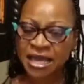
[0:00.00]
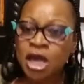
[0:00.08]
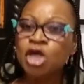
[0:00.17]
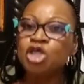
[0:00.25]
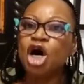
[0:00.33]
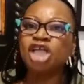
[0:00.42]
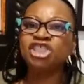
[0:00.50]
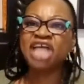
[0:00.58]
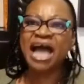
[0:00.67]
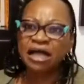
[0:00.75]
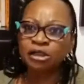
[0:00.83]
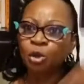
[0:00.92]
Your
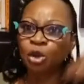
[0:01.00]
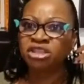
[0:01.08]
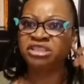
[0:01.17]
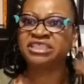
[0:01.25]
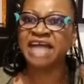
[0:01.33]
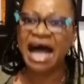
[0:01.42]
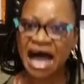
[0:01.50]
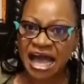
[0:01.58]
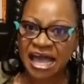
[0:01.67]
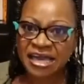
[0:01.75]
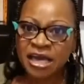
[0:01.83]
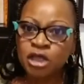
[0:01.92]
child will
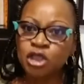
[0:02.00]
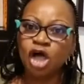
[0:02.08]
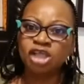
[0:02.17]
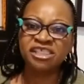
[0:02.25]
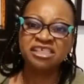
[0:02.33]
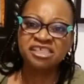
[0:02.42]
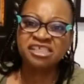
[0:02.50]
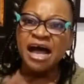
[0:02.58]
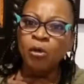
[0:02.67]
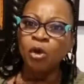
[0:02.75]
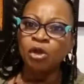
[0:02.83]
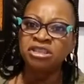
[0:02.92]
die. Your sister
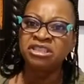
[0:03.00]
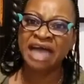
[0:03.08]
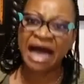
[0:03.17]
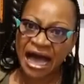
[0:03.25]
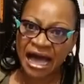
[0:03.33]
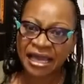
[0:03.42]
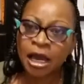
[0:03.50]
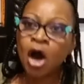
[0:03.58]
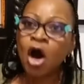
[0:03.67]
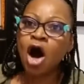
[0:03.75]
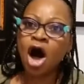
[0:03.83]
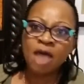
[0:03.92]
will die.
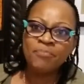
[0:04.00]
All